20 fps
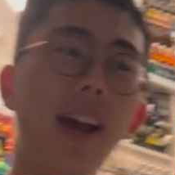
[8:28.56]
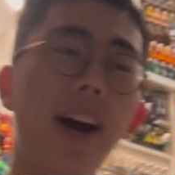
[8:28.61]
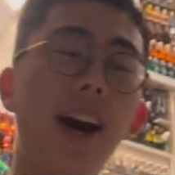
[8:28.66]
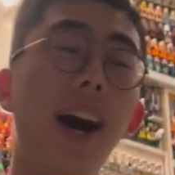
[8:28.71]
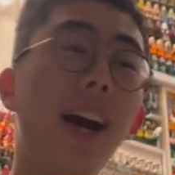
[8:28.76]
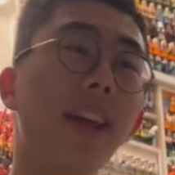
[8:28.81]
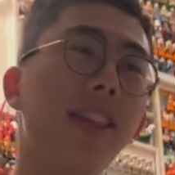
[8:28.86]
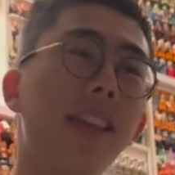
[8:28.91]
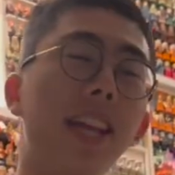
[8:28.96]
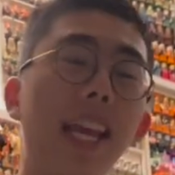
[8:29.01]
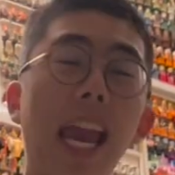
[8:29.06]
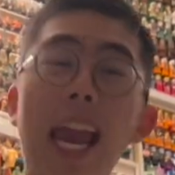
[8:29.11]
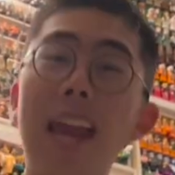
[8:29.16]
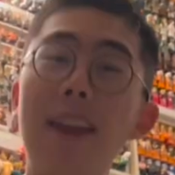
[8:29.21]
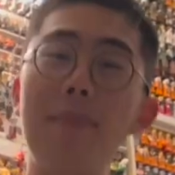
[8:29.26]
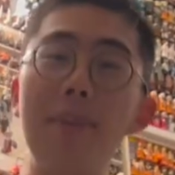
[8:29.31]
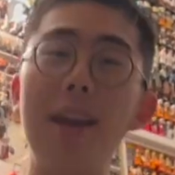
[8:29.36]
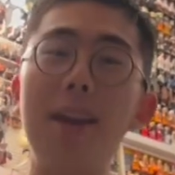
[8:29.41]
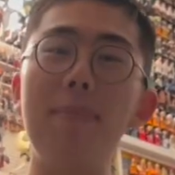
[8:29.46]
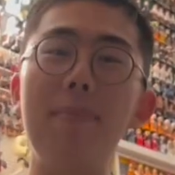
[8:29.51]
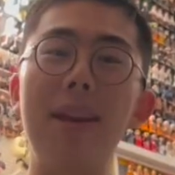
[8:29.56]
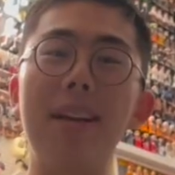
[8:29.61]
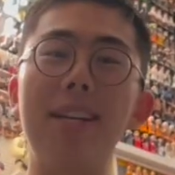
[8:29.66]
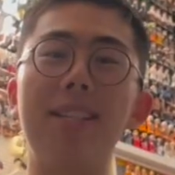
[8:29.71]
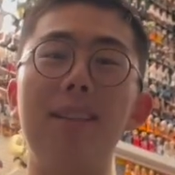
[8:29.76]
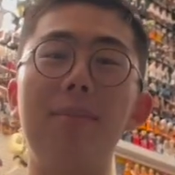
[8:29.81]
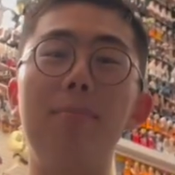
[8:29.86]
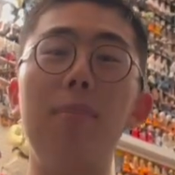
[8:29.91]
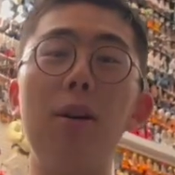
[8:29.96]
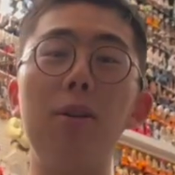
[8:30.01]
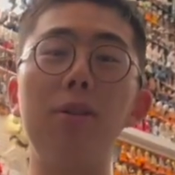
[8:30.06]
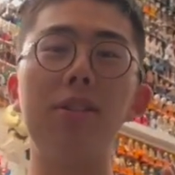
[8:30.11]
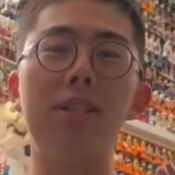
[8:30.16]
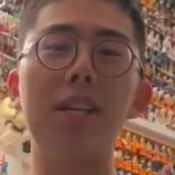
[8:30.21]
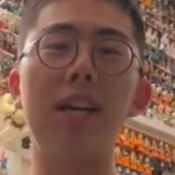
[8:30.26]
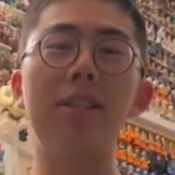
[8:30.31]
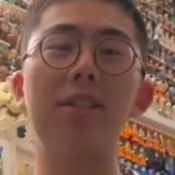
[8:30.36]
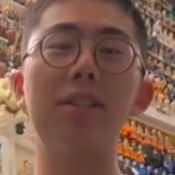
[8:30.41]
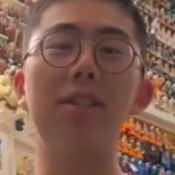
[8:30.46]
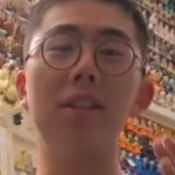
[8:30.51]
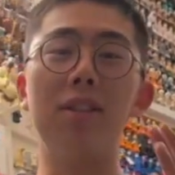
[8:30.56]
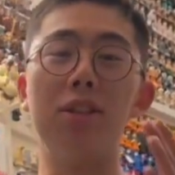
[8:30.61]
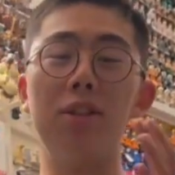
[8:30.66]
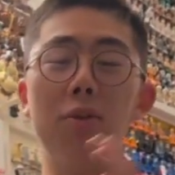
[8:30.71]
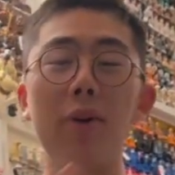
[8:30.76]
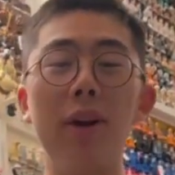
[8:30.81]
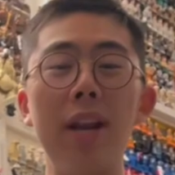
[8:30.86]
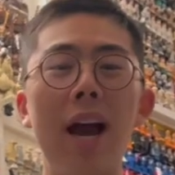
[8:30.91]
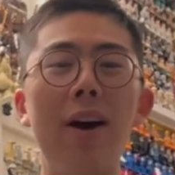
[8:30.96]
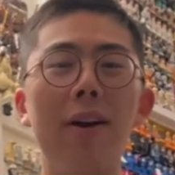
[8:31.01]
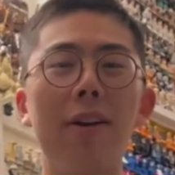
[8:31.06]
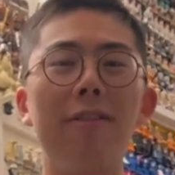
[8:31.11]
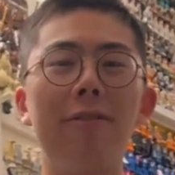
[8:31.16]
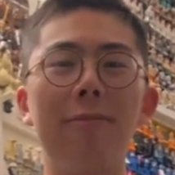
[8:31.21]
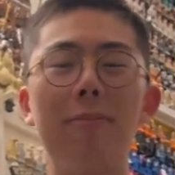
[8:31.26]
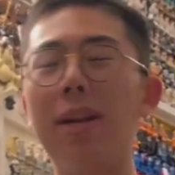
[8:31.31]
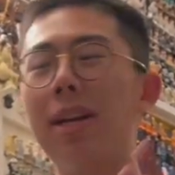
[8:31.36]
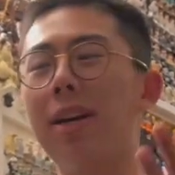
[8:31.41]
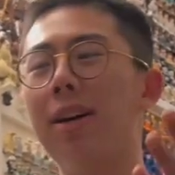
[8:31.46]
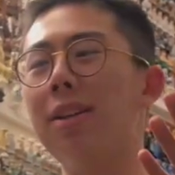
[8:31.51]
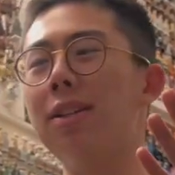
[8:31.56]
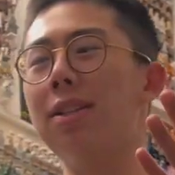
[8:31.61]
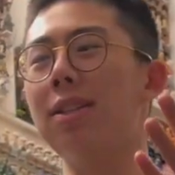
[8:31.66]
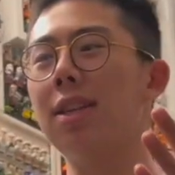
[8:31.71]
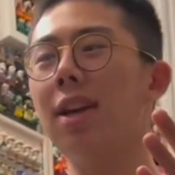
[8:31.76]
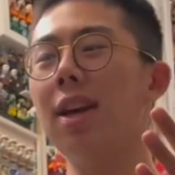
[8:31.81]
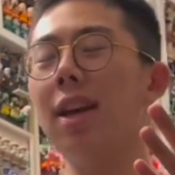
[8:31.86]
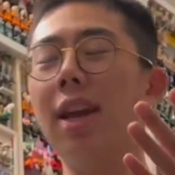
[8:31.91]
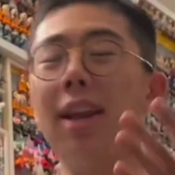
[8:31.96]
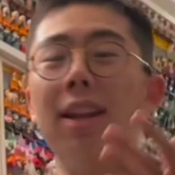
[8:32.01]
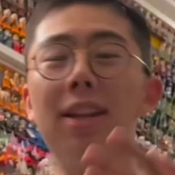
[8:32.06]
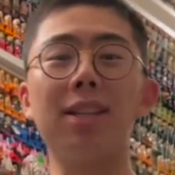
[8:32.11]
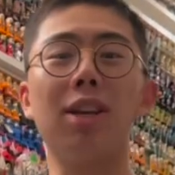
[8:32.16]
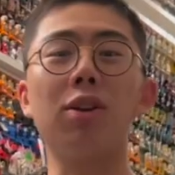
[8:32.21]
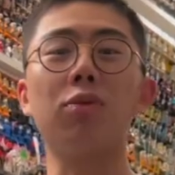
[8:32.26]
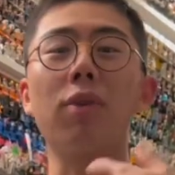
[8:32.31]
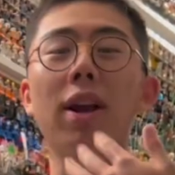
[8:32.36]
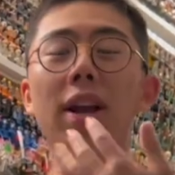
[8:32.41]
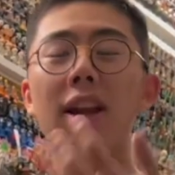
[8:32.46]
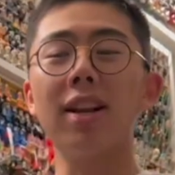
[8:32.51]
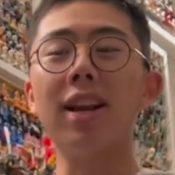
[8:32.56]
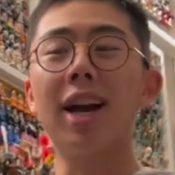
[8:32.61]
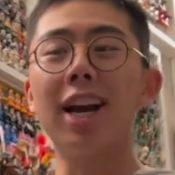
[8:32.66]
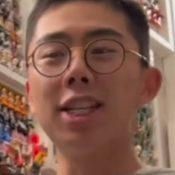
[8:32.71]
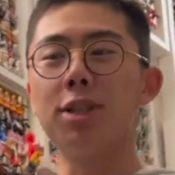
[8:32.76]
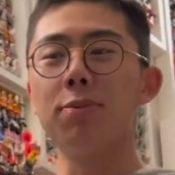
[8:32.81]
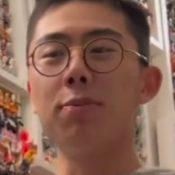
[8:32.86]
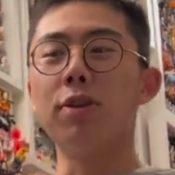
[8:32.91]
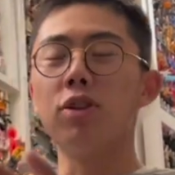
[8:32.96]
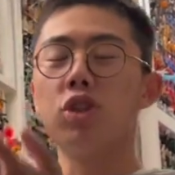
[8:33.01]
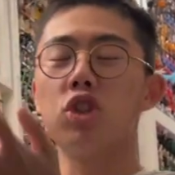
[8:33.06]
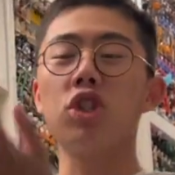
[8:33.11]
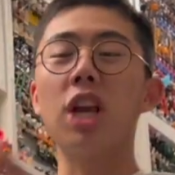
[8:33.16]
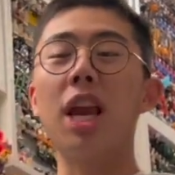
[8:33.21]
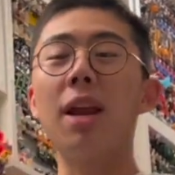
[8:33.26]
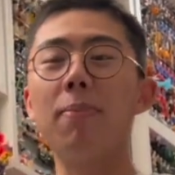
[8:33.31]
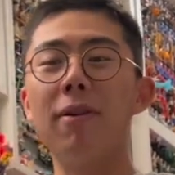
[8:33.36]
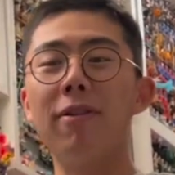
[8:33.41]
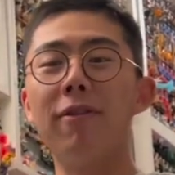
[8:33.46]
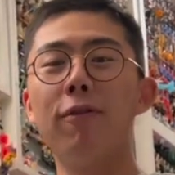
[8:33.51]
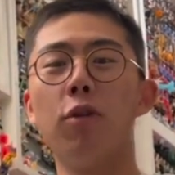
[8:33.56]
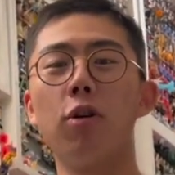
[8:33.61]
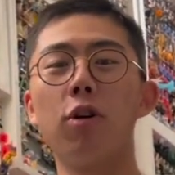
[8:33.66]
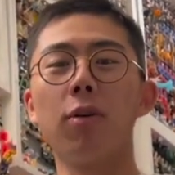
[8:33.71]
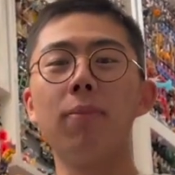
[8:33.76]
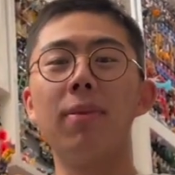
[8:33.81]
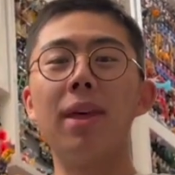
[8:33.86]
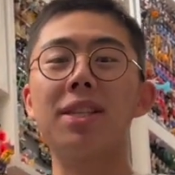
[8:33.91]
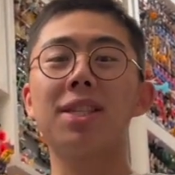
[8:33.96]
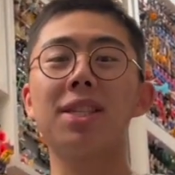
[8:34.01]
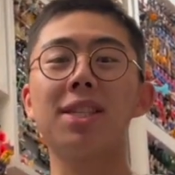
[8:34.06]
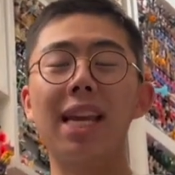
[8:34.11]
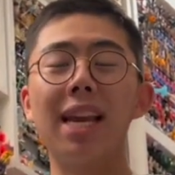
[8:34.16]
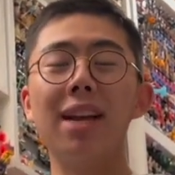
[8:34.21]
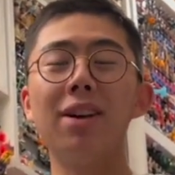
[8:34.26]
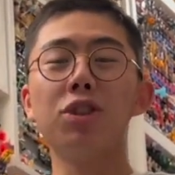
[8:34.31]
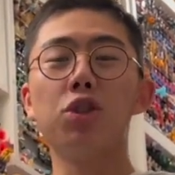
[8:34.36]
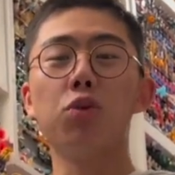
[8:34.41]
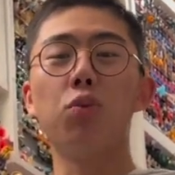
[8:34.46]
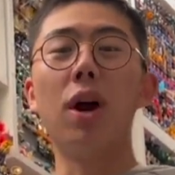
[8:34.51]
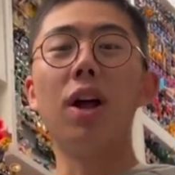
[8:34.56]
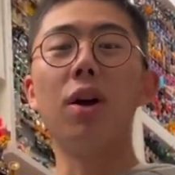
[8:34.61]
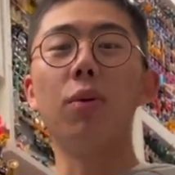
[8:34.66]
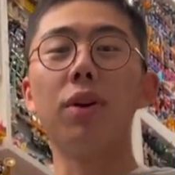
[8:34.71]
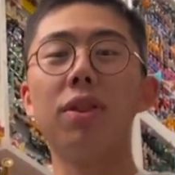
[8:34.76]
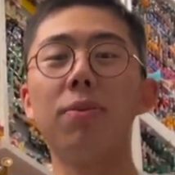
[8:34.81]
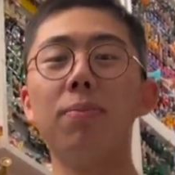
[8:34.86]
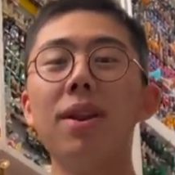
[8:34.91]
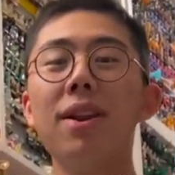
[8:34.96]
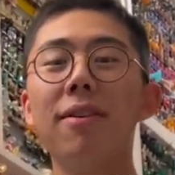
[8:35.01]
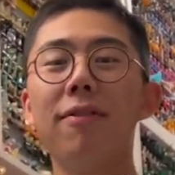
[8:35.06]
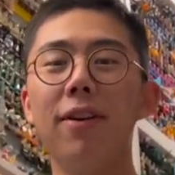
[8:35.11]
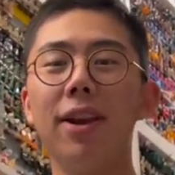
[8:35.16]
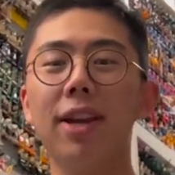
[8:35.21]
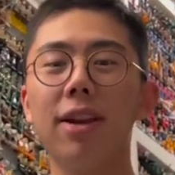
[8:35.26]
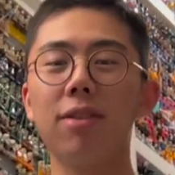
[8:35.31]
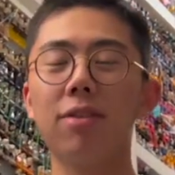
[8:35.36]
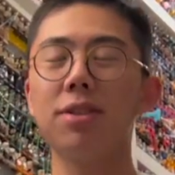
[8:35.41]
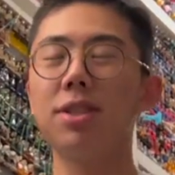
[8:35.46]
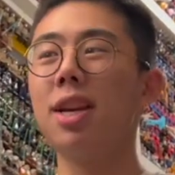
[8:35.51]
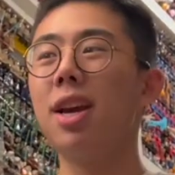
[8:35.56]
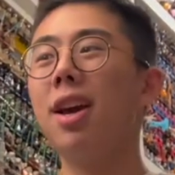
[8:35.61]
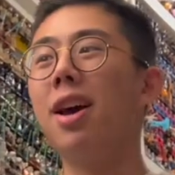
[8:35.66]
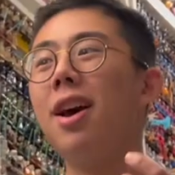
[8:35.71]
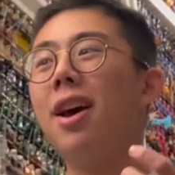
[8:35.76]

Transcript: I think Ant-Man makes the most sense to do it out of because it is a recognizable shape and form that scales well with minifigures,